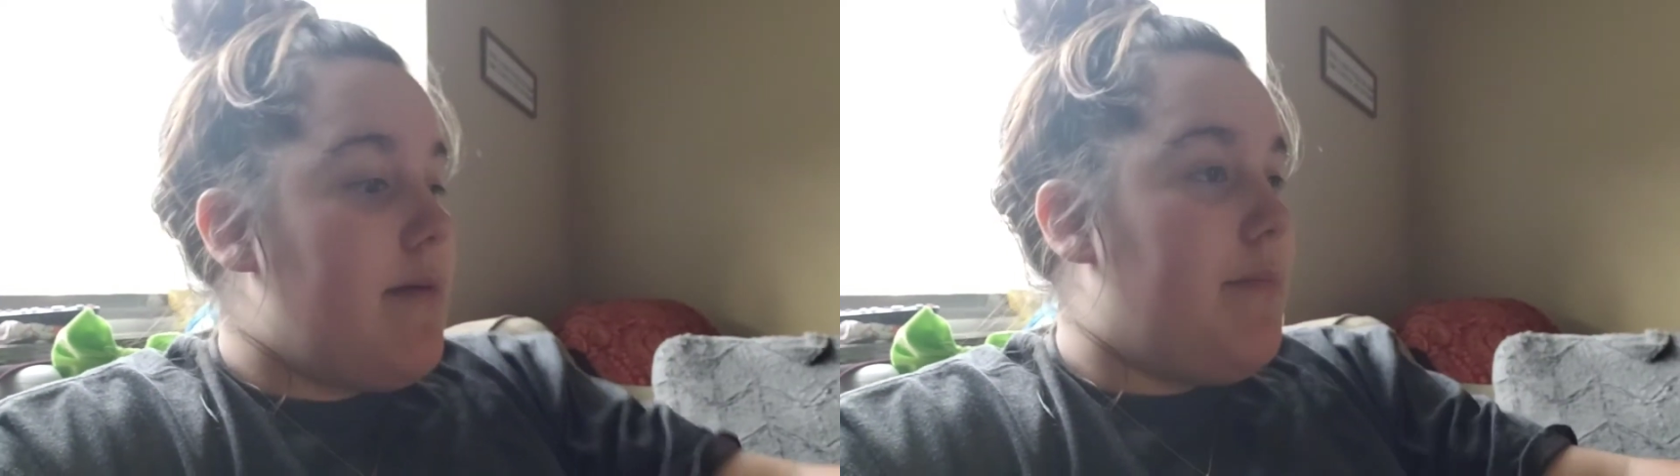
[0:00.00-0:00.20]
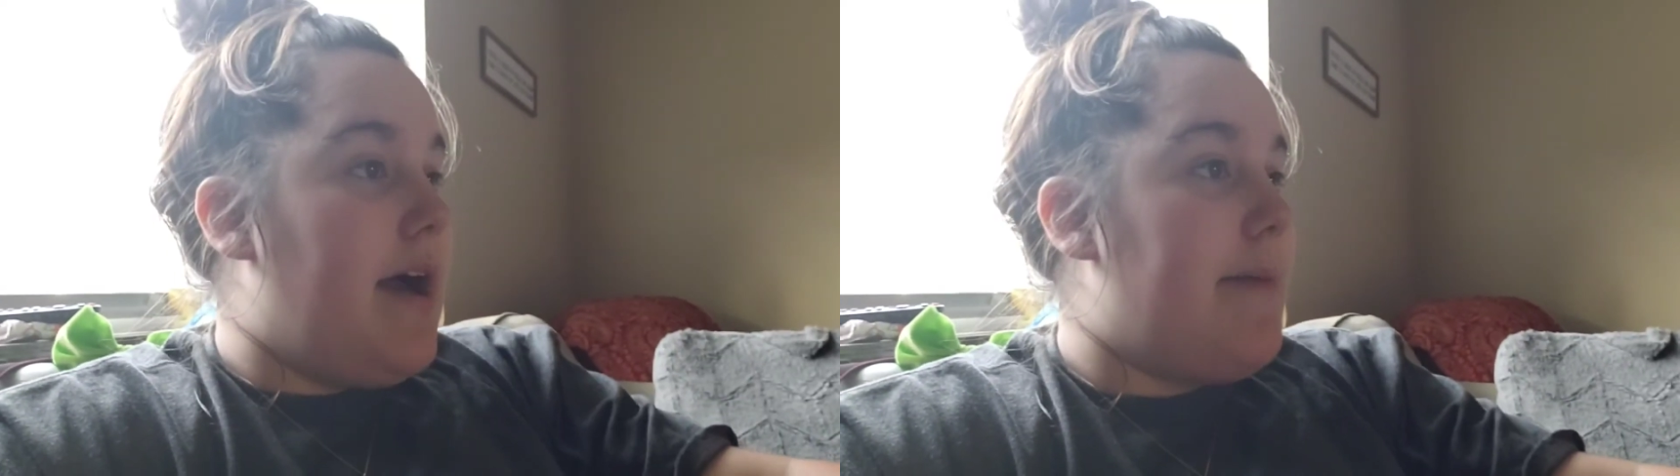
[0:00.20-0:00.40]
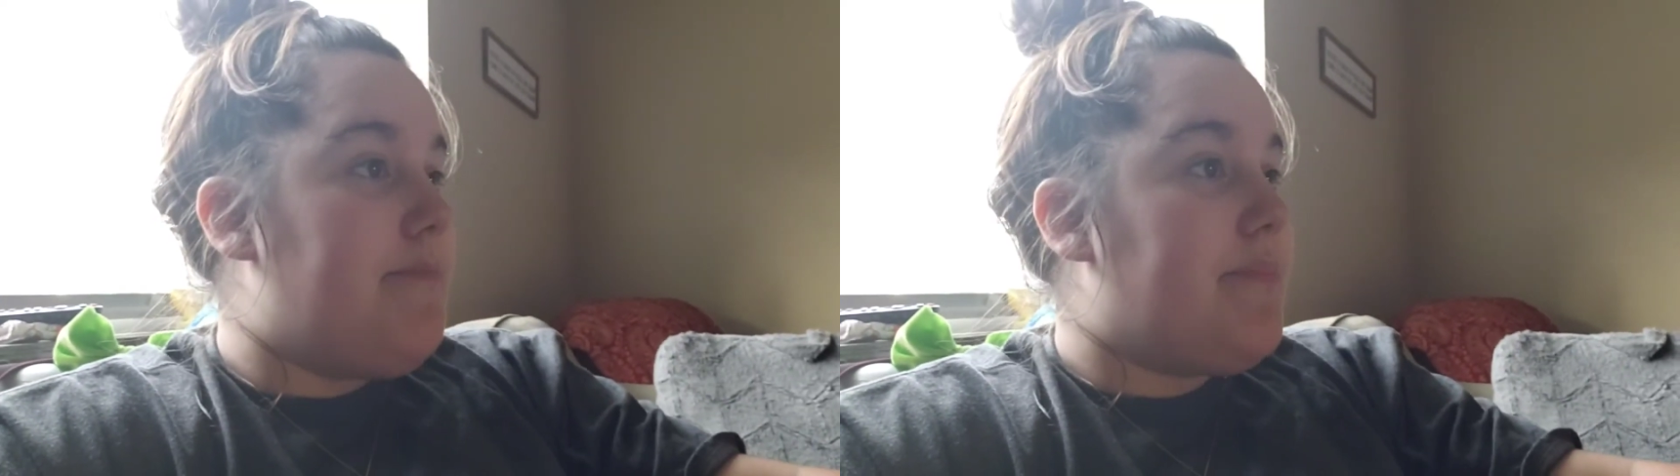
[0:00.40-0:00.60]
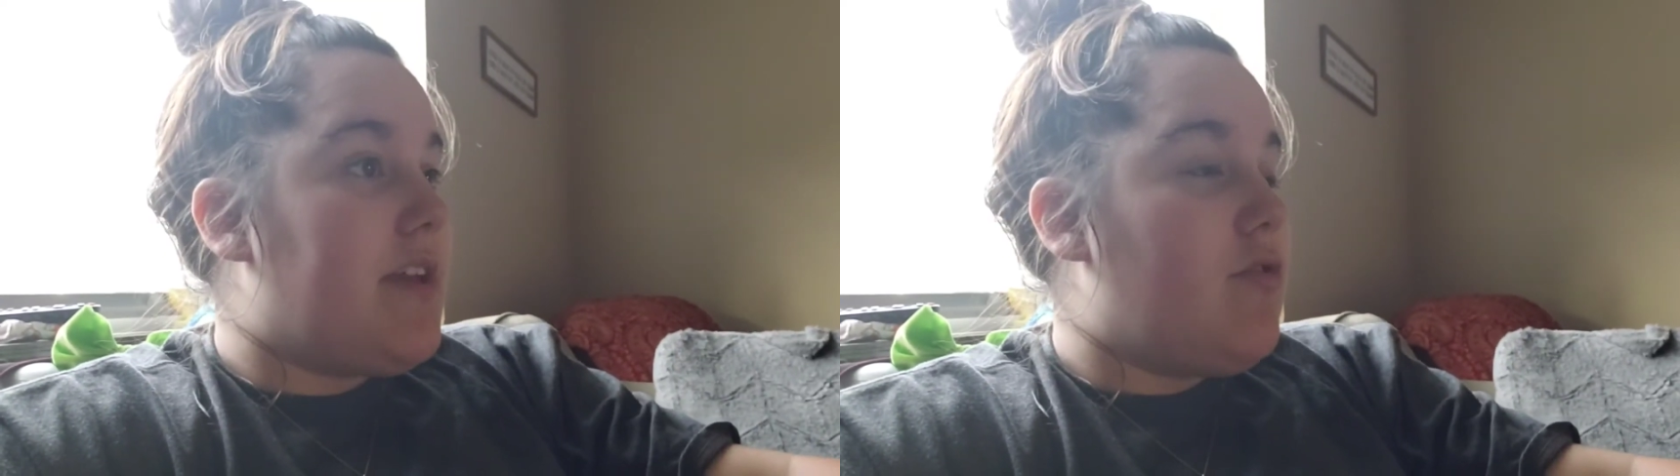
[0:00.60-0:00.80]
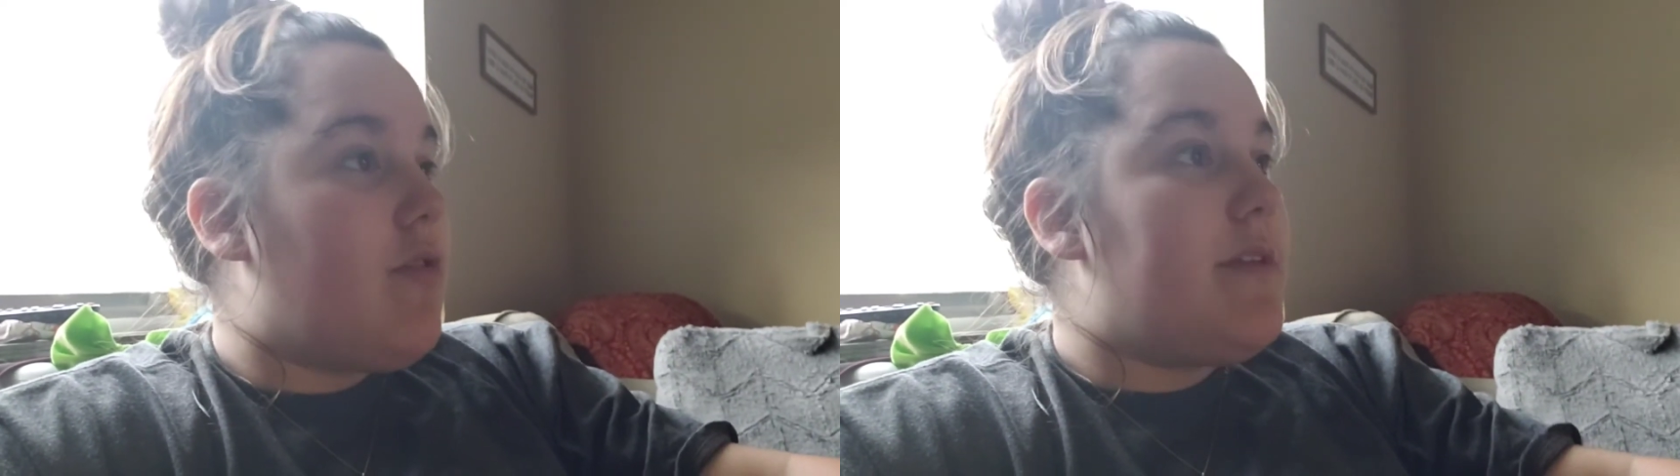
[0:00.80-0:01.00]
But
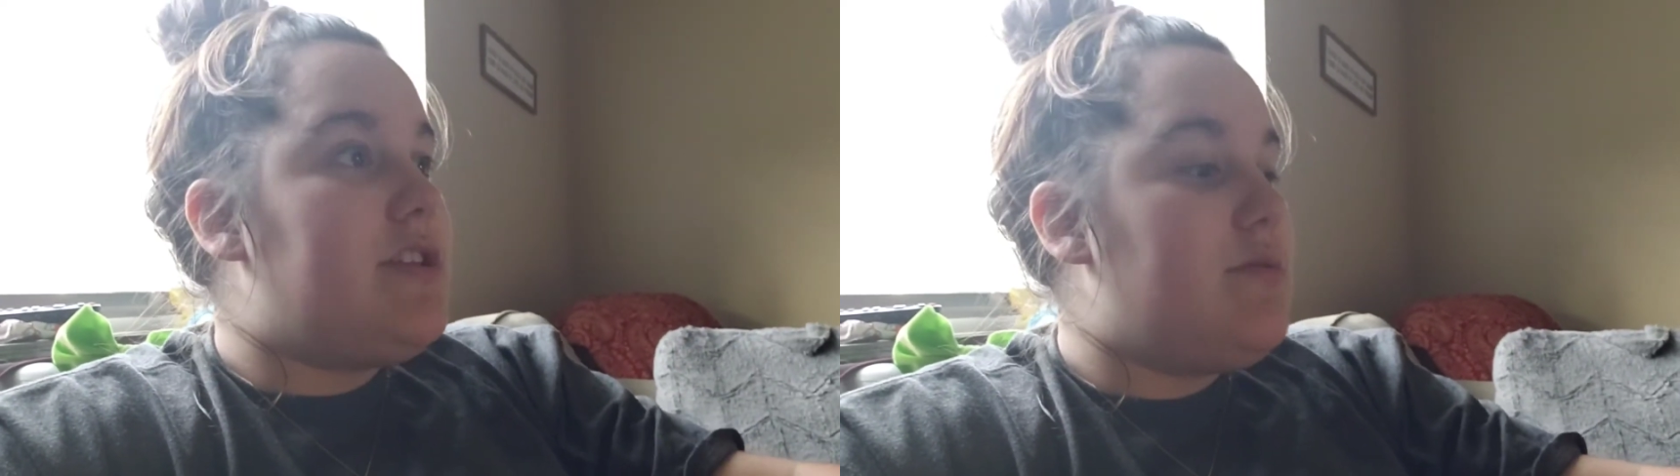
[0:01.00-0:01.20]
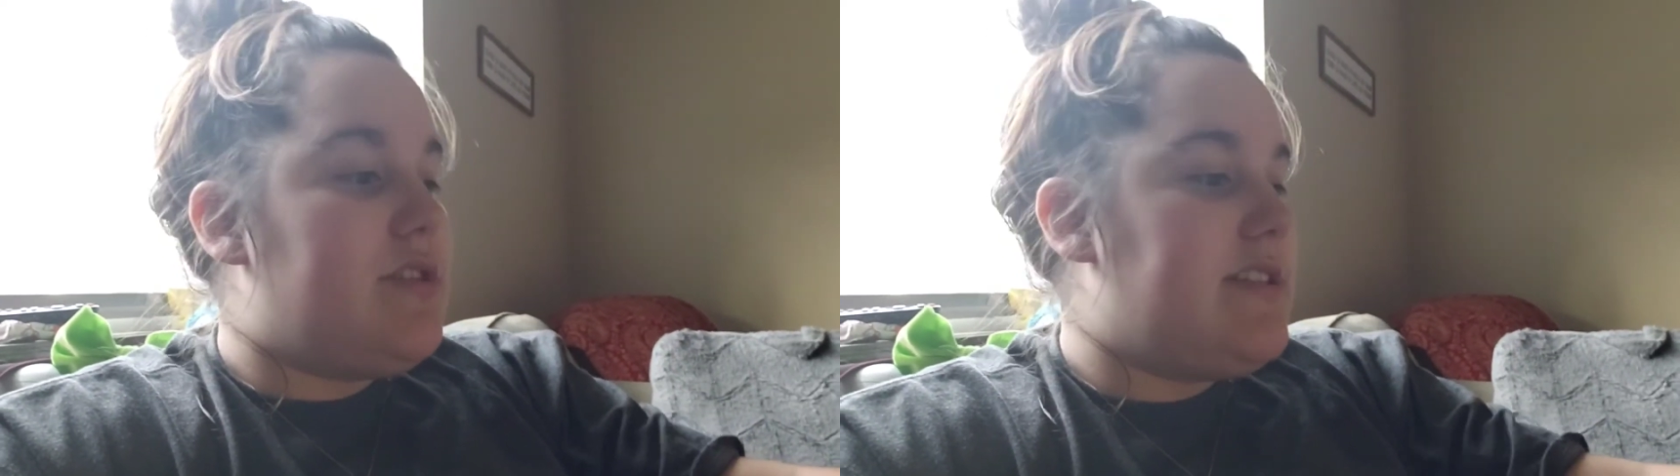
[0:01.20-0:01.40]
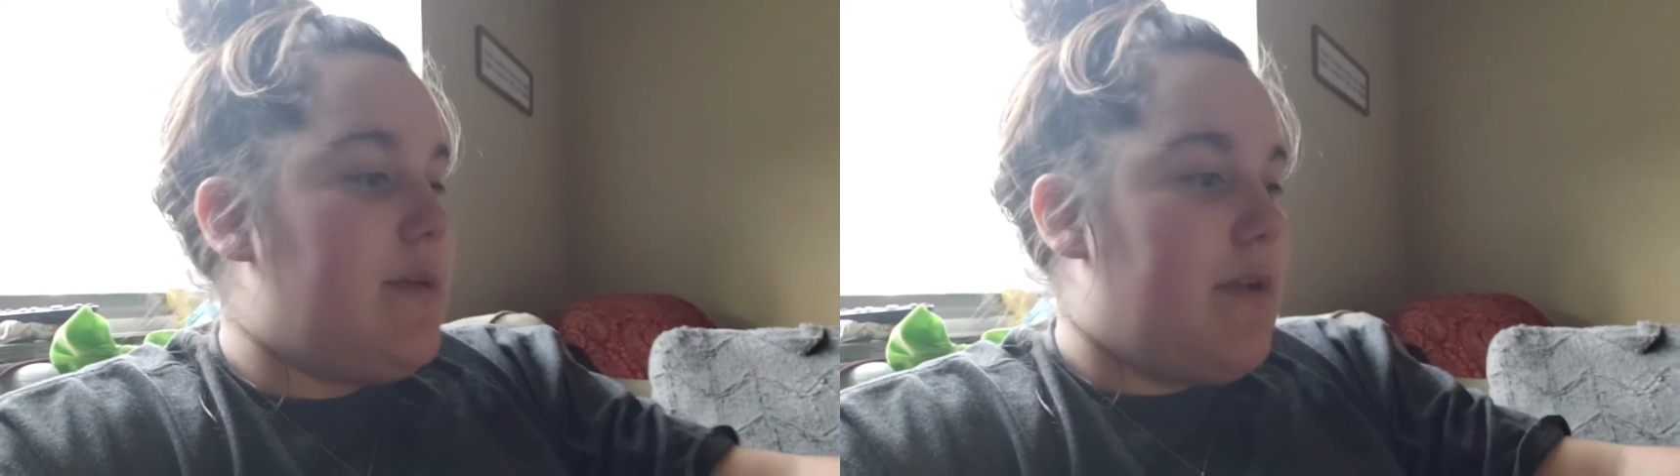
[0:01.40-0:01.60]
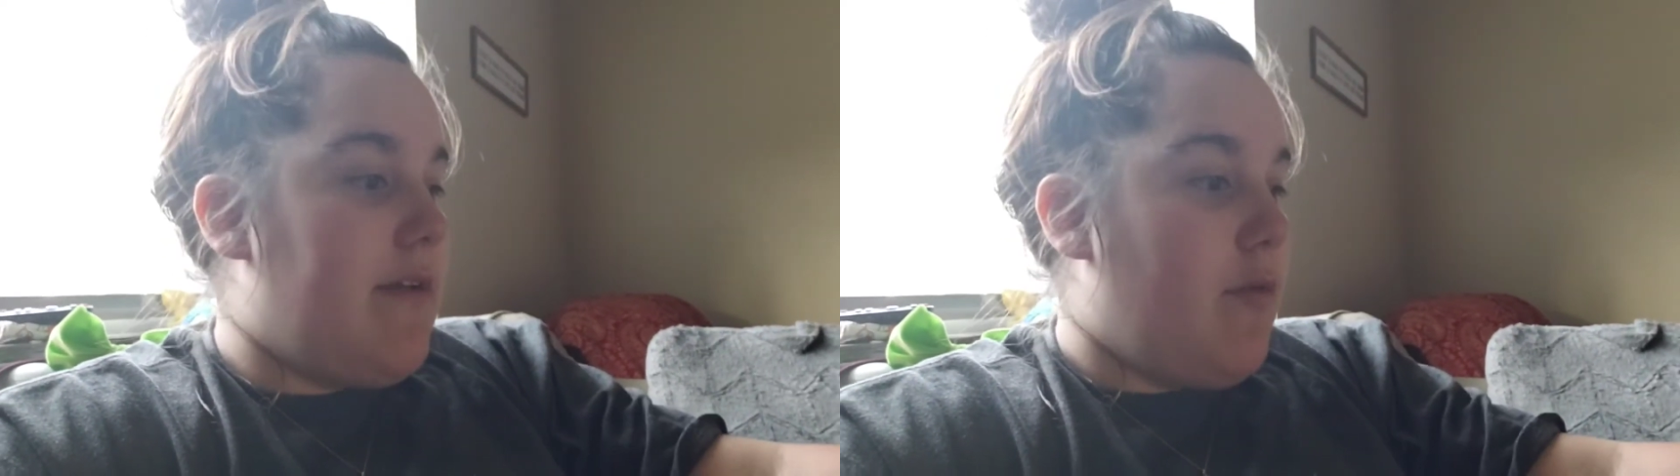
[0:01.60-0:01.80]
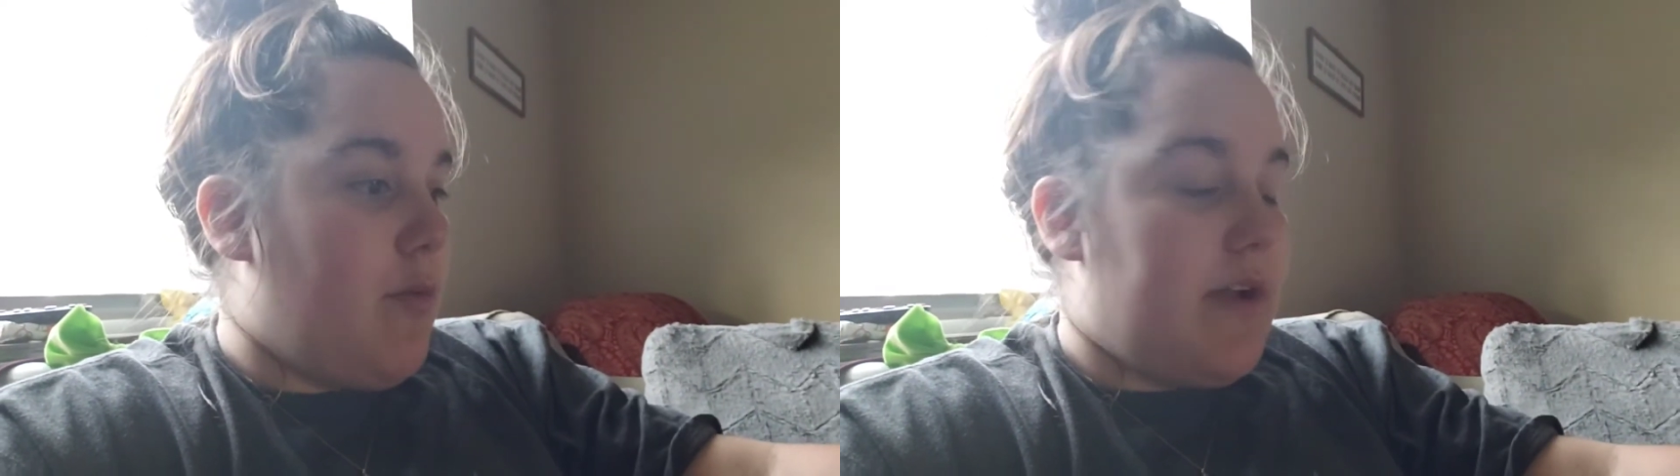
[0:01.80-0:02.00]
normally she would just eat
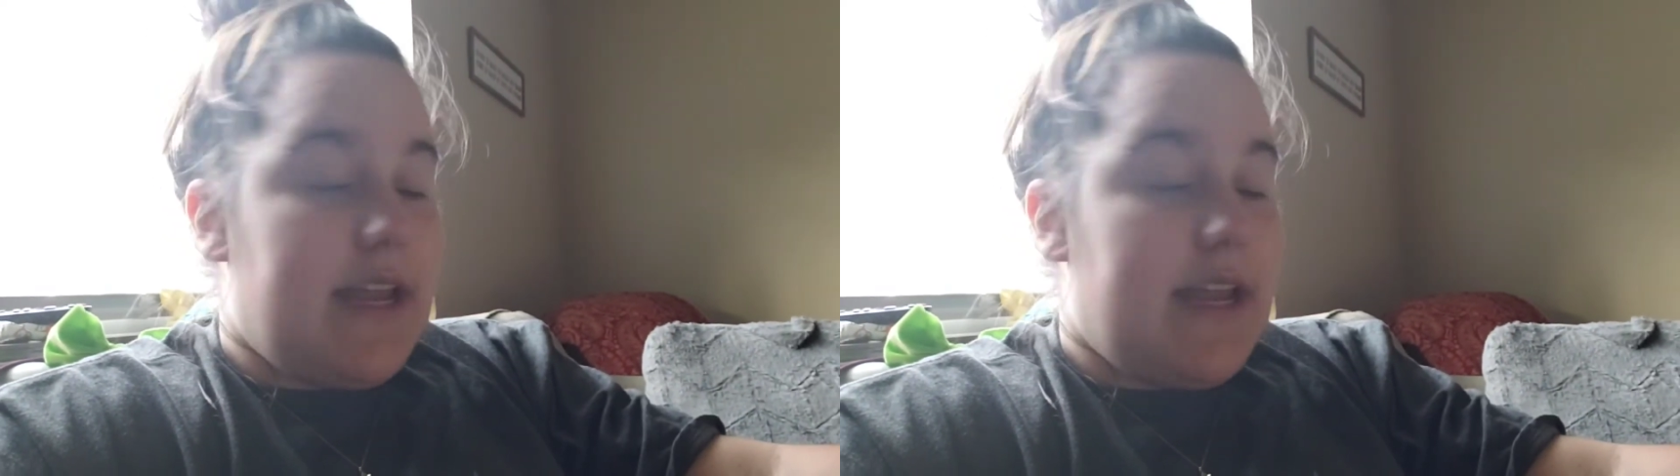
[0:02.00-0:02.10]
whatever we're